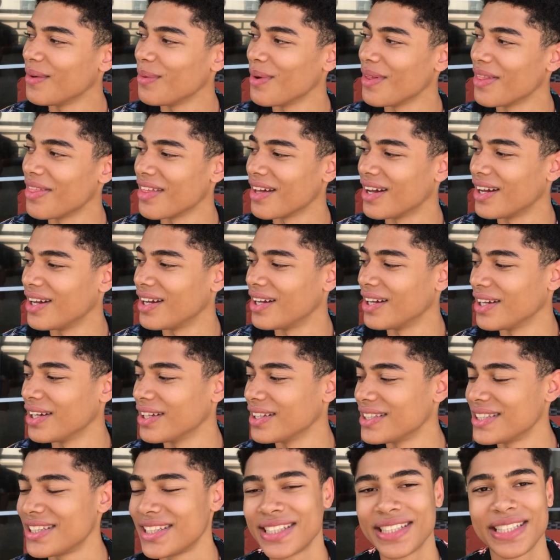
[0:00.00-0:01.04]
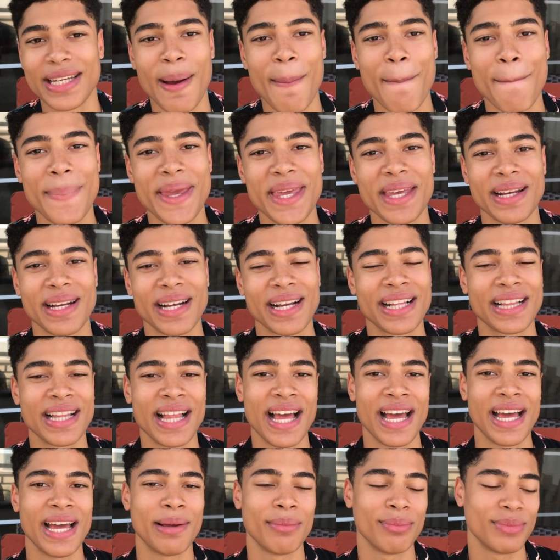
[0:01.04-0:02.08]
with scampi and
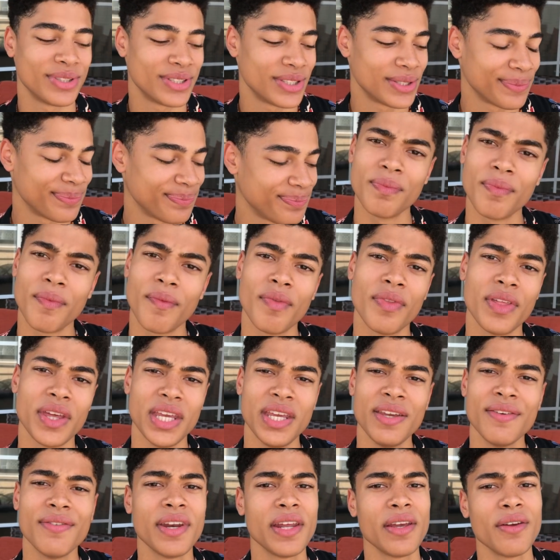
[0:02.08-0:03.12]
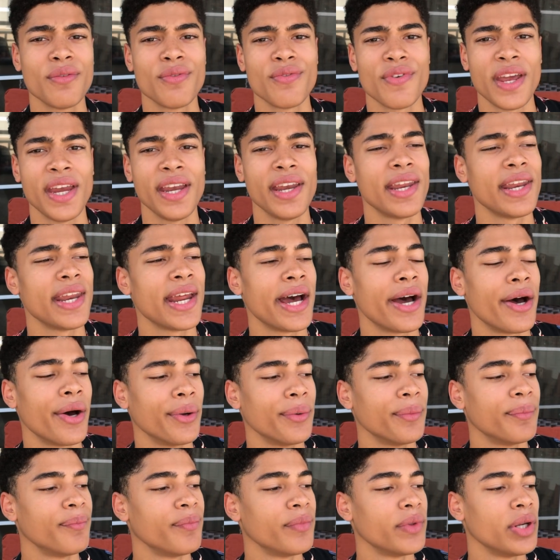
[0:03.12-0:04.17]
clams. The evening faded
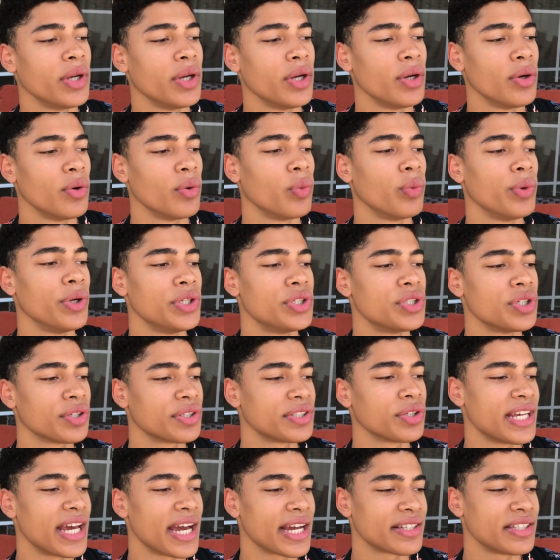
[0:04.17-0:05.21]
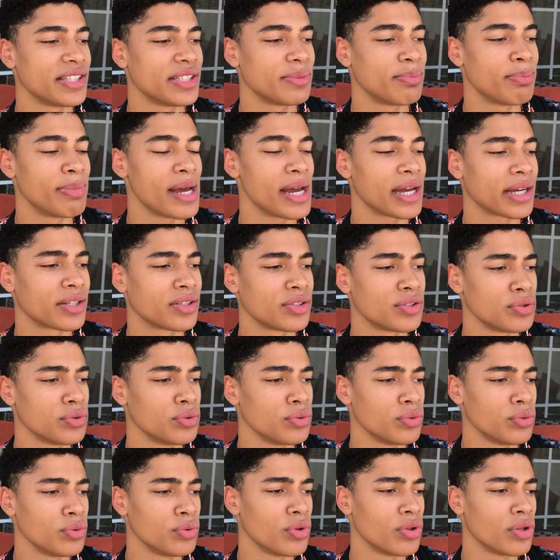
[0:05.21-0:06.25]
out. We took taxis back
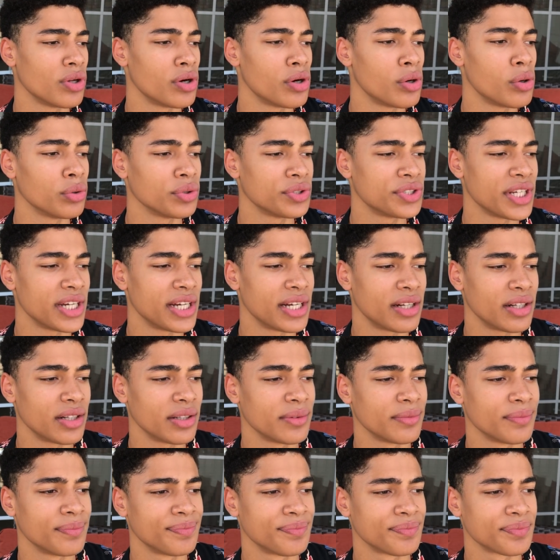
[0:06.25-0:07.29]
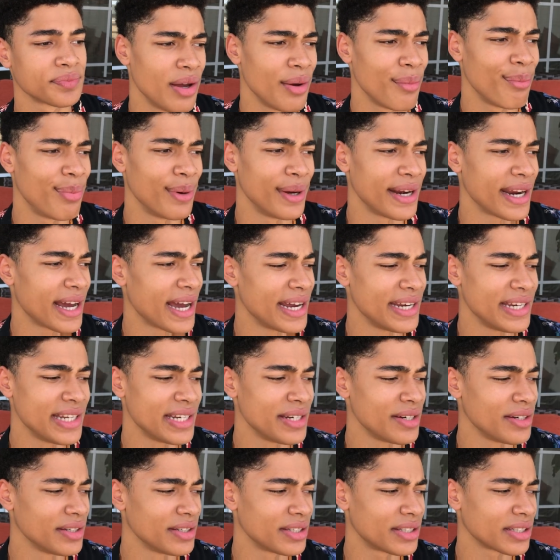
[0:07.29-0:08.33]
to the hotel, but I
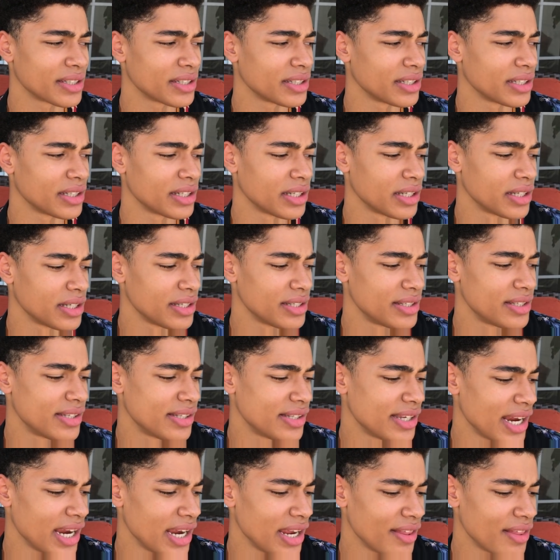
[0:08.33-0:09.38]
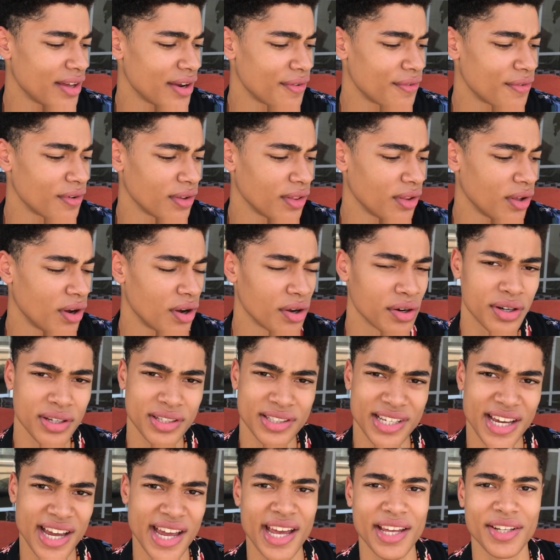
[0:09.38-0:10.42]
didn't stay there for long
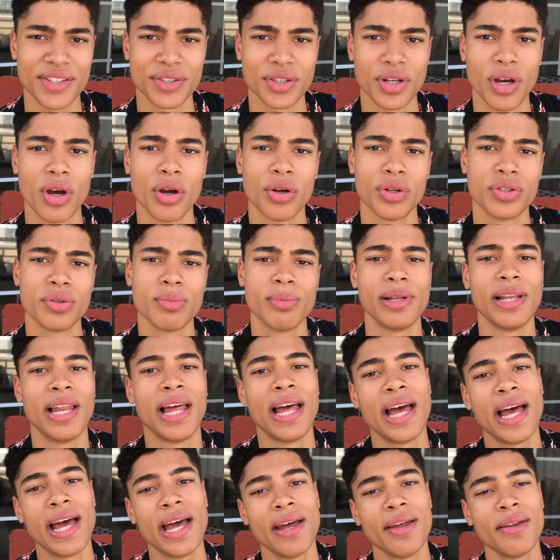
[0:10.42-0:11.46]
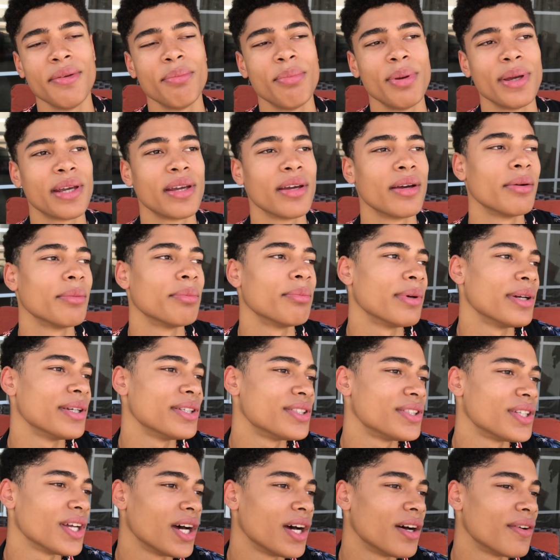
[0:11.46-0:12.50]
because I had to go to Milan, pick up my
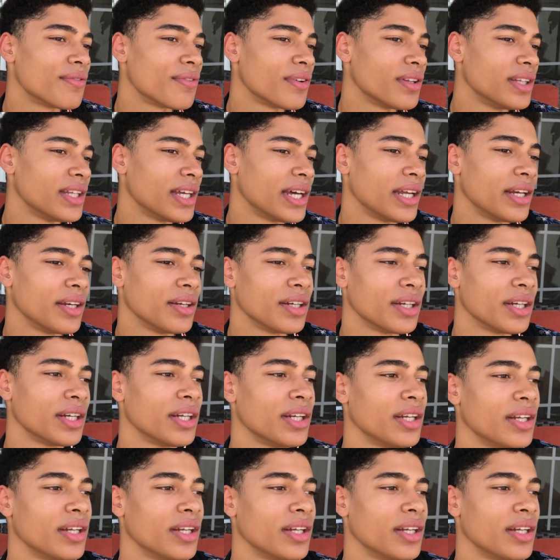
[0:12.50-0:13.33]
stuff, and then